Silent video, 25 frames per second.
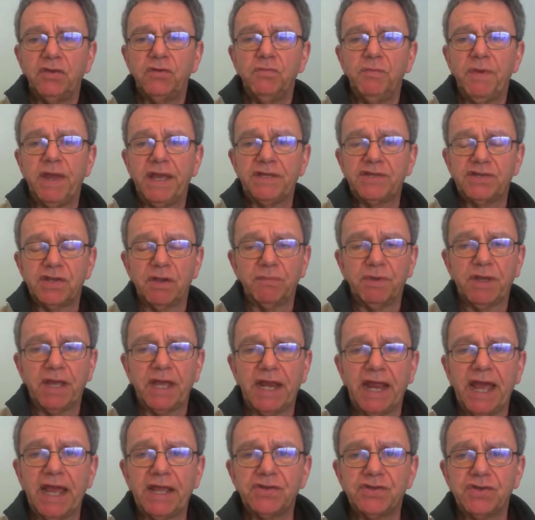You made some
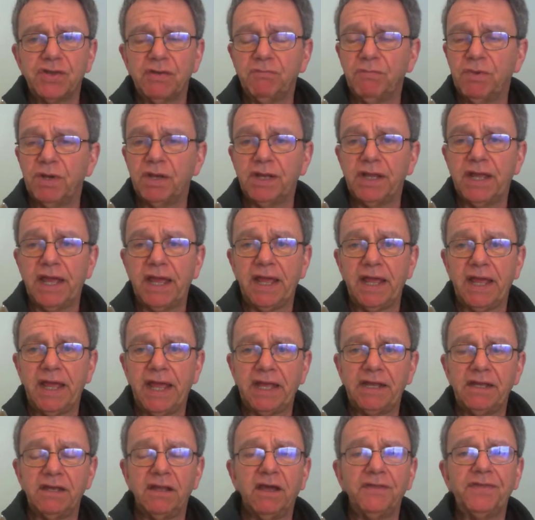connection, but it
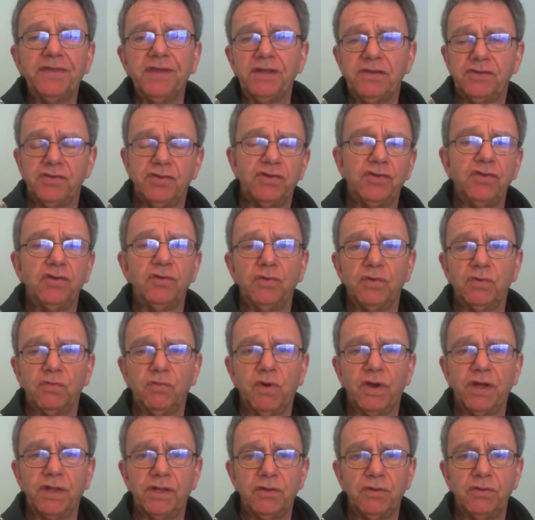had nothing to do
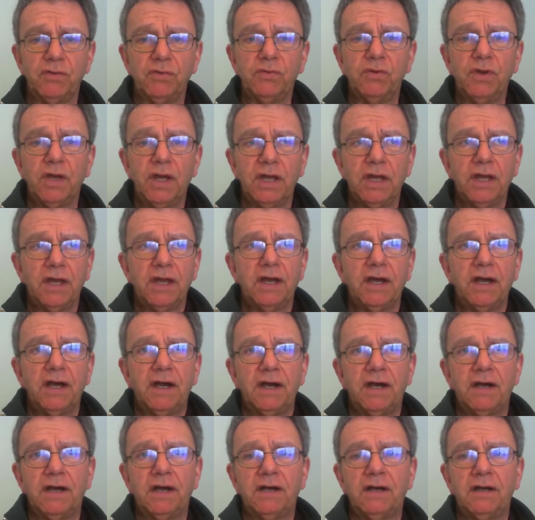with what you
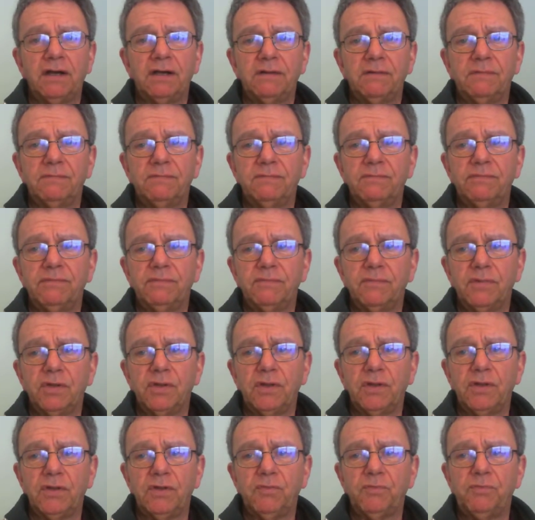
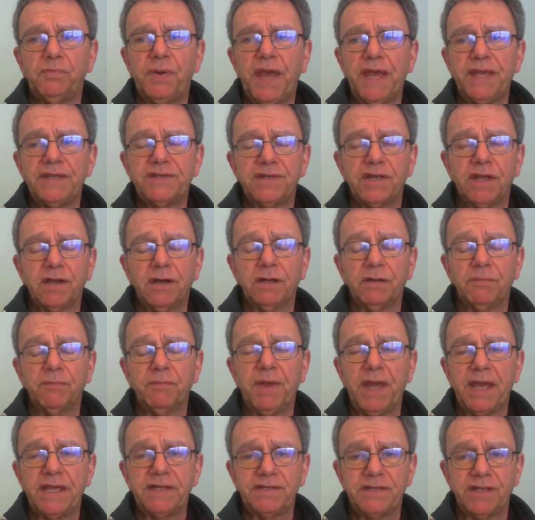cut
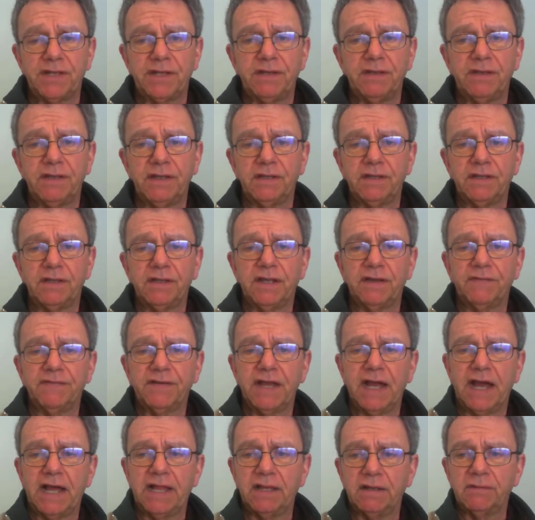and pasted in the
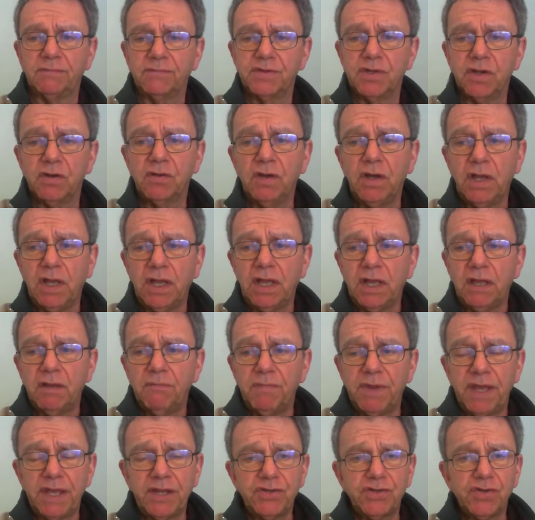left column. So
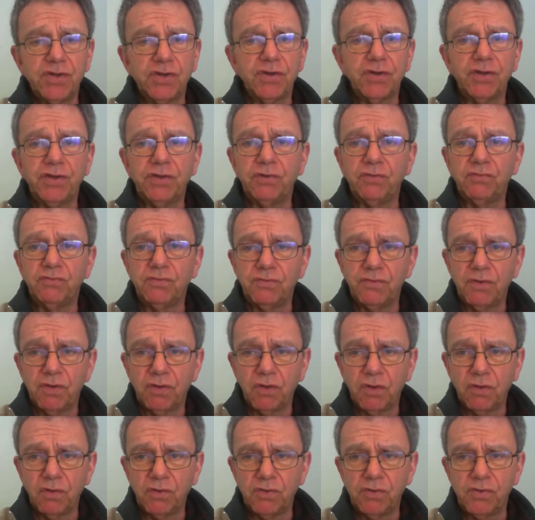make sure you
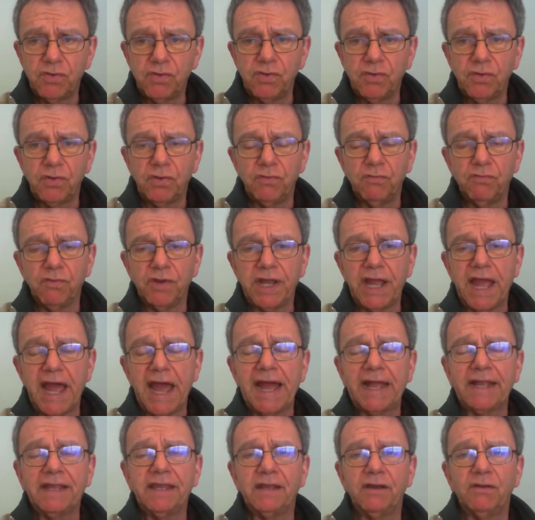
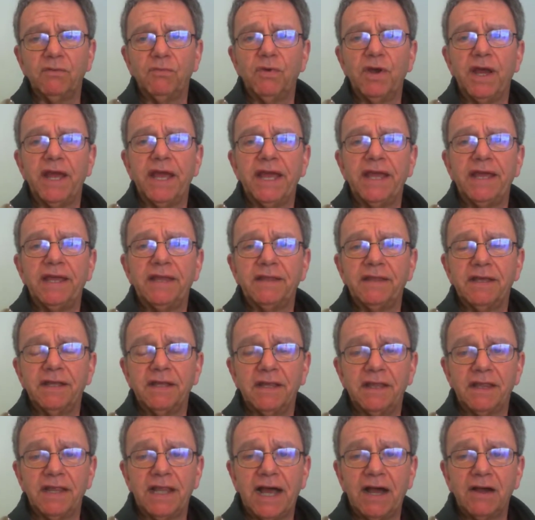react in a way
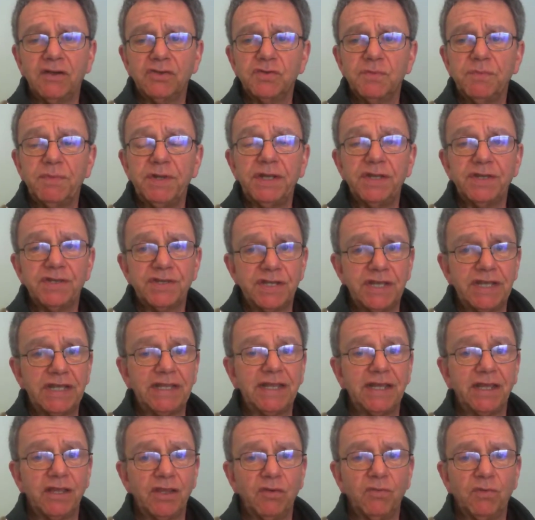that allows me to
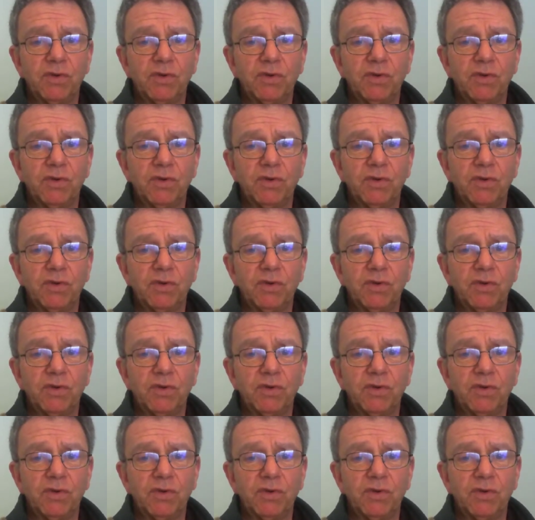see that